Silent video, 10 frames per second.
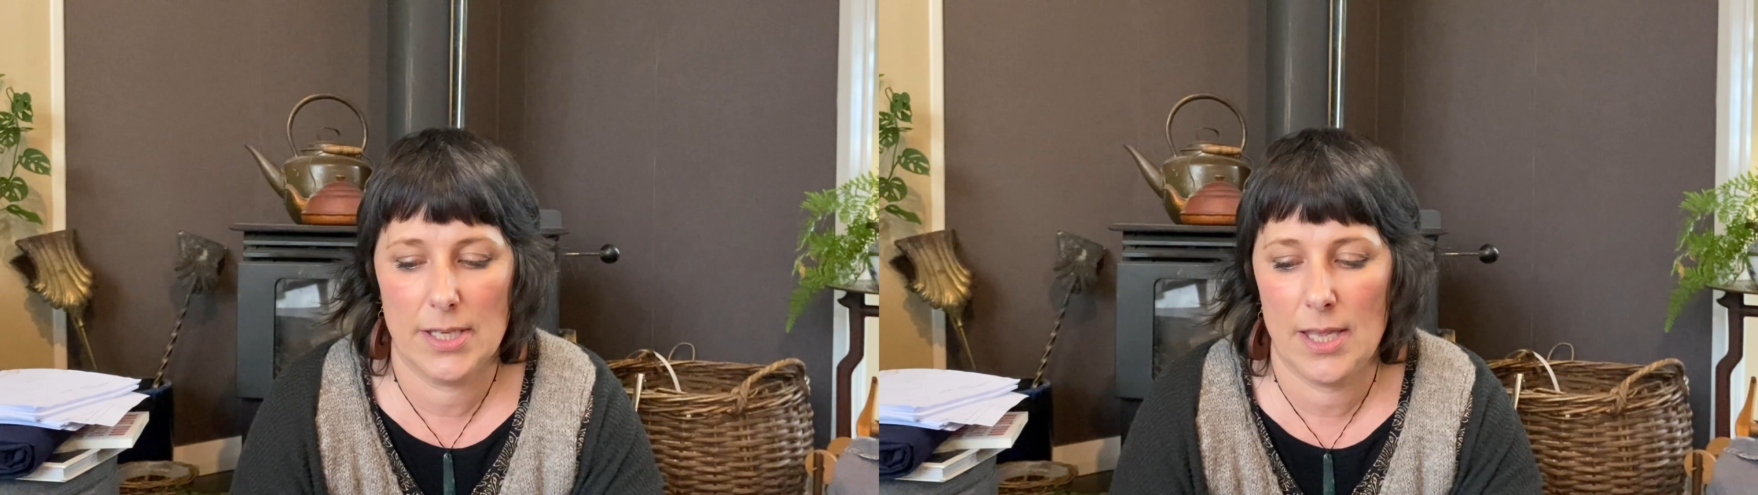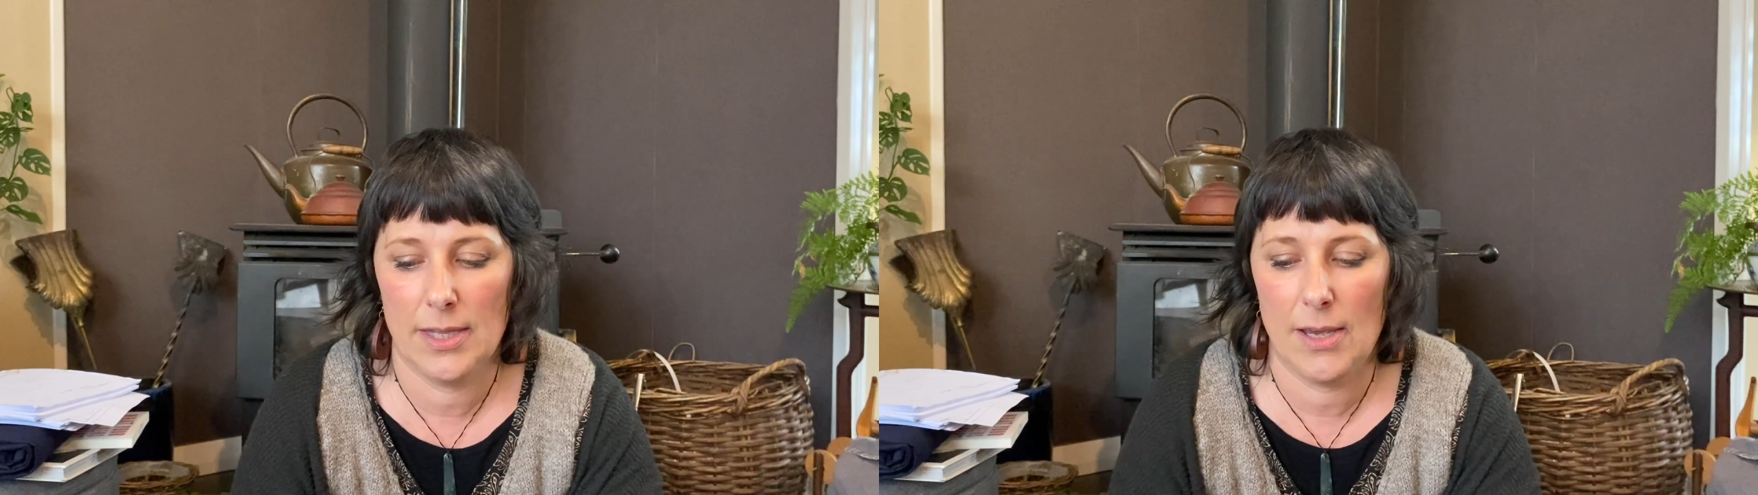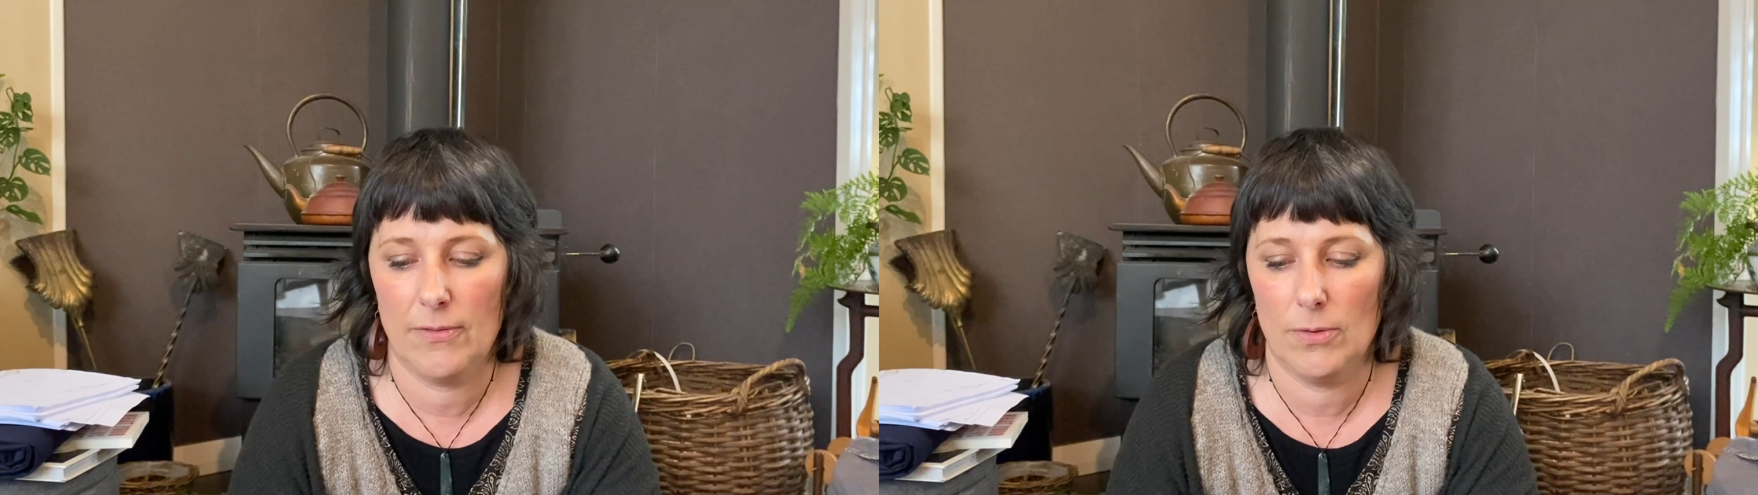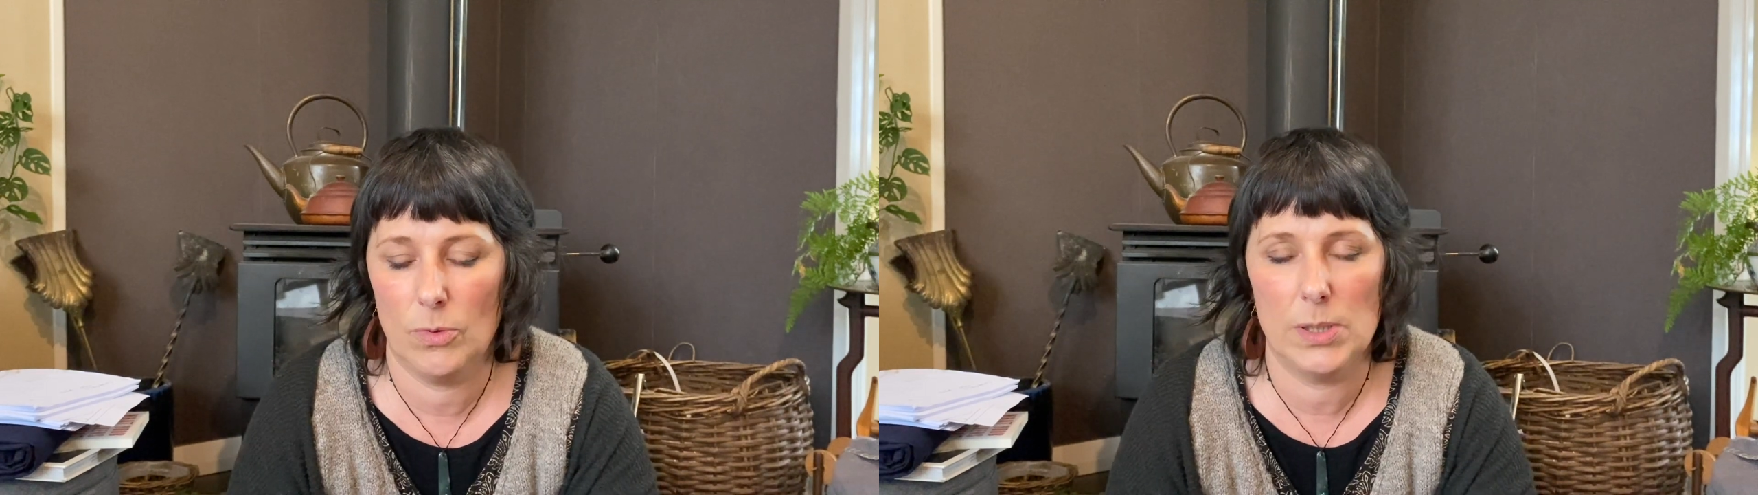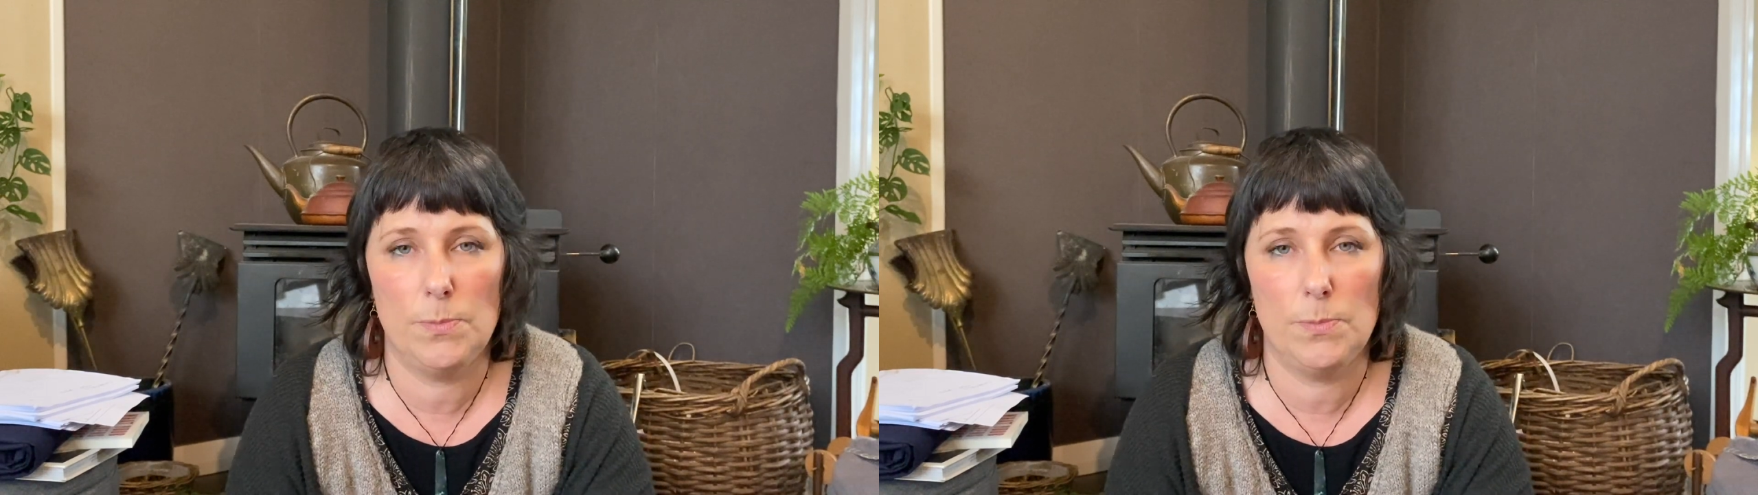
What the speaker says: and that was